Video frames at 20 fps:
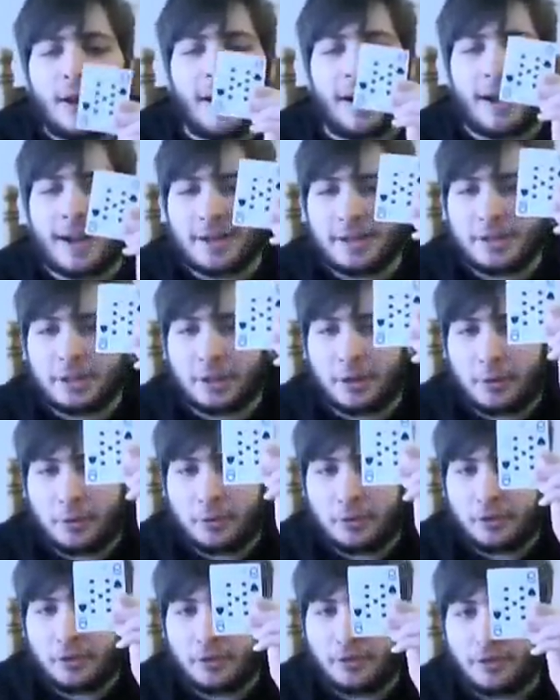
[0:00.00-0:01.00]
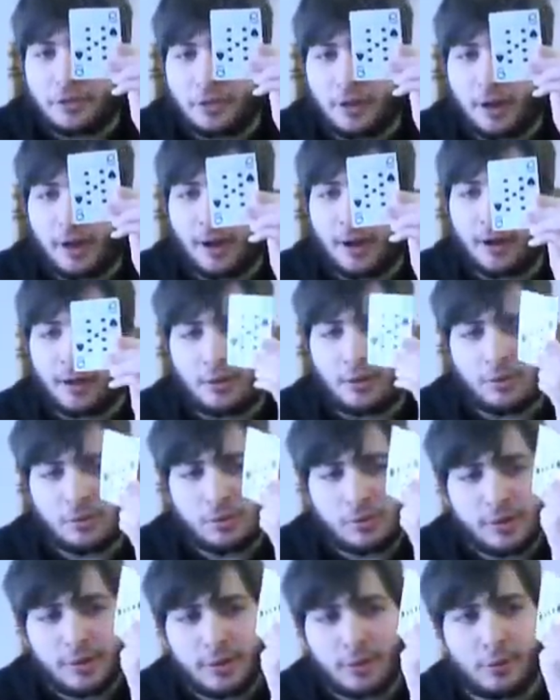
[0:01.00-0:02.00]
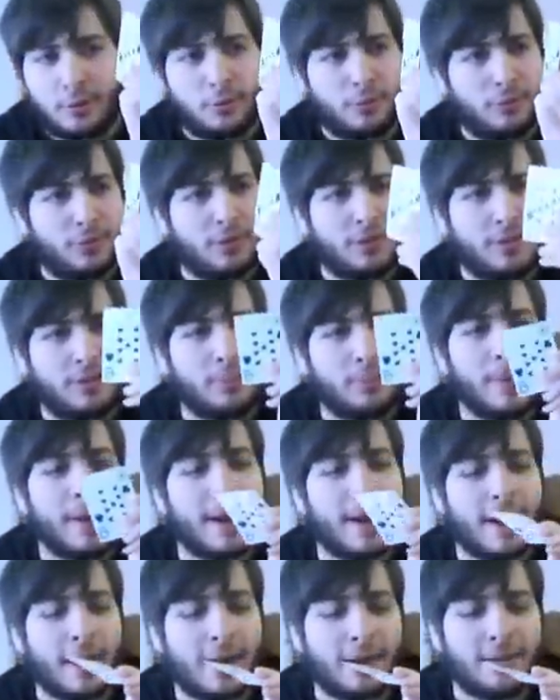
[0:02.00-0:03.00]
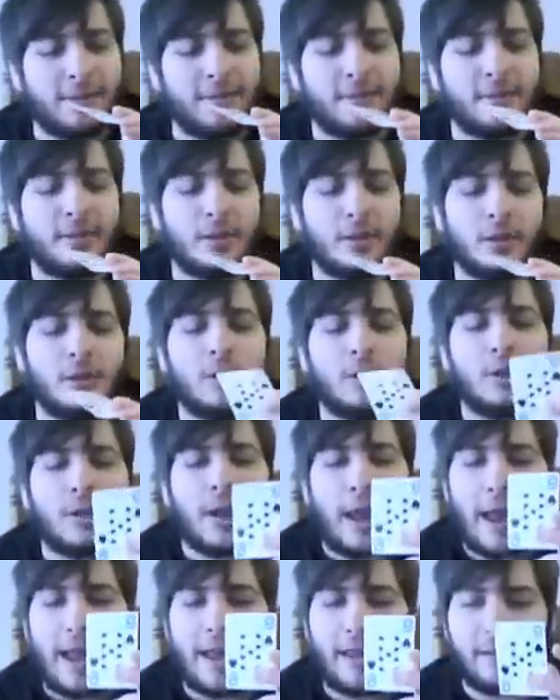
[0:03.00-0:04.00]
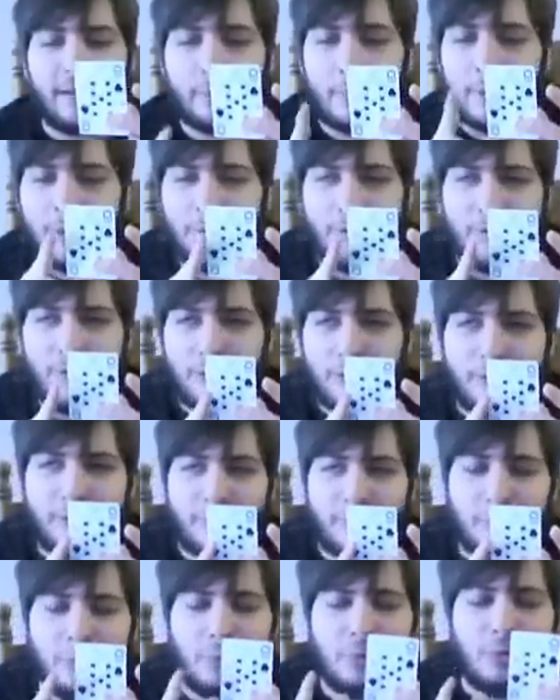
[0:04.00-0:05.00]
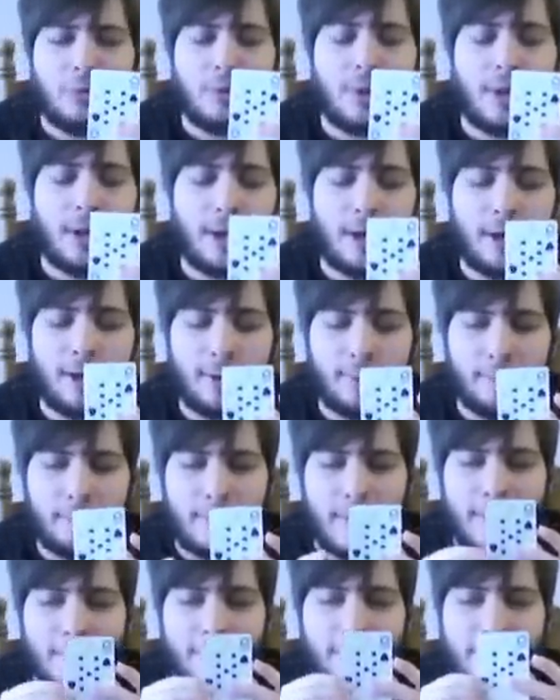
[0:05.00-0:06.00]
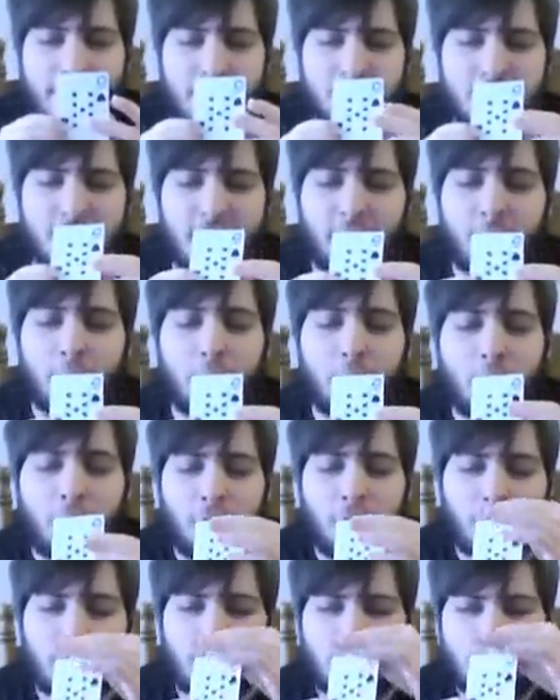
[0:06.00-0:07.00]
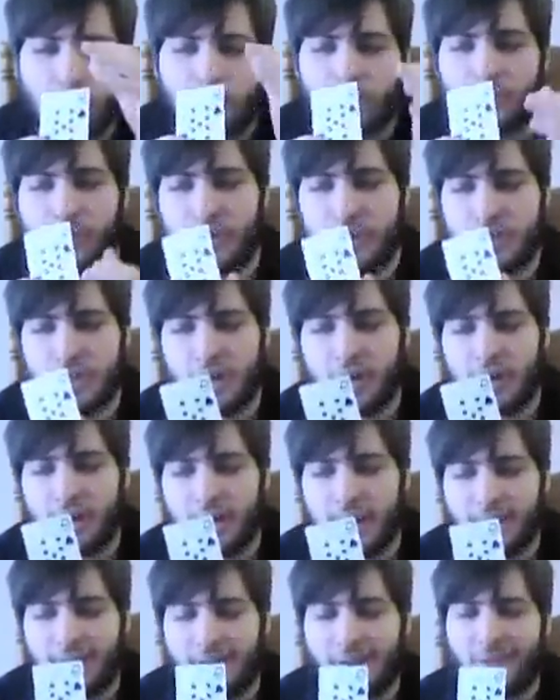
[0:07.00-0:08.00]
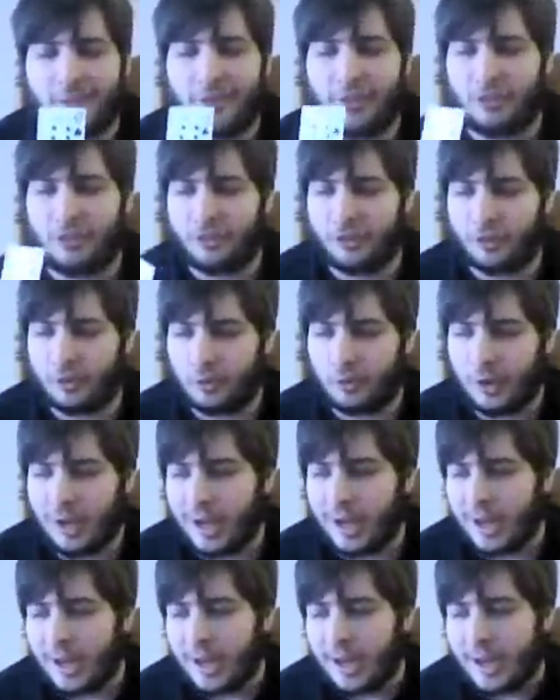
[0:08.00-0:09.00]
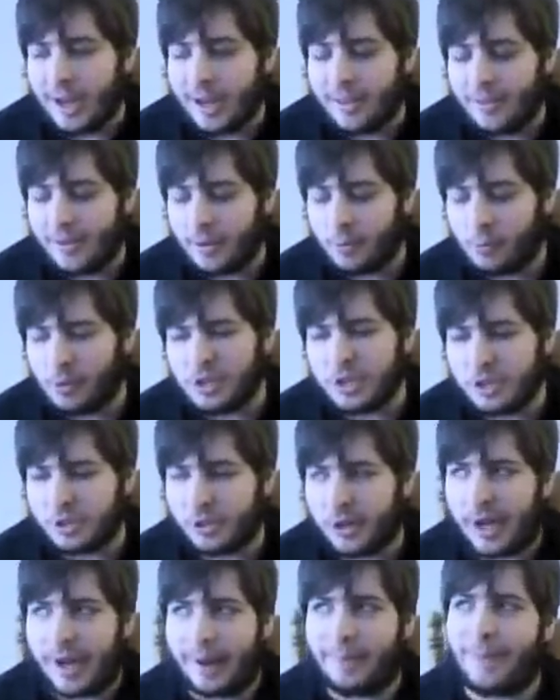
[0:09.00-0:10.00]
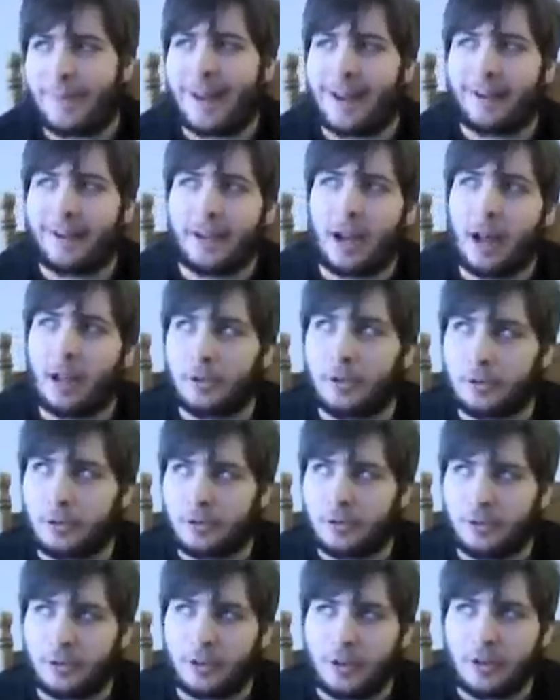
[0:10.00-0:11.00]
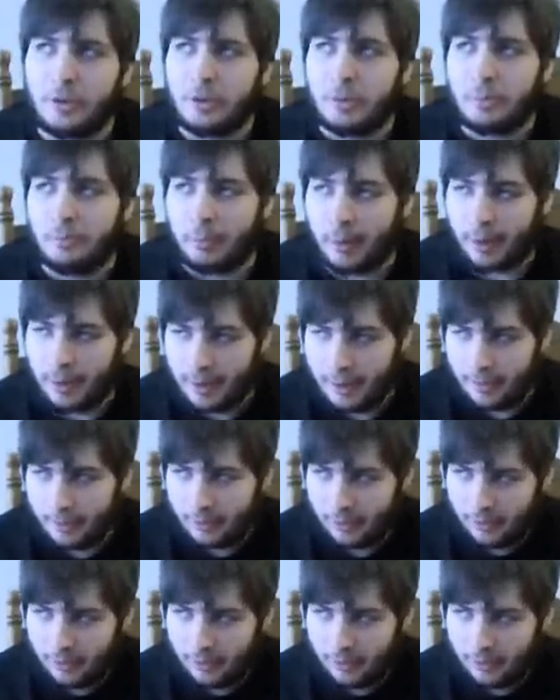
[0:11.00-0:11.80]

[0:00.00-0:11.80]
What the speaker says: I chose to use spades as my 5th suit, and then you just have to mark which is the 5th suit. In the original game, they had colors, but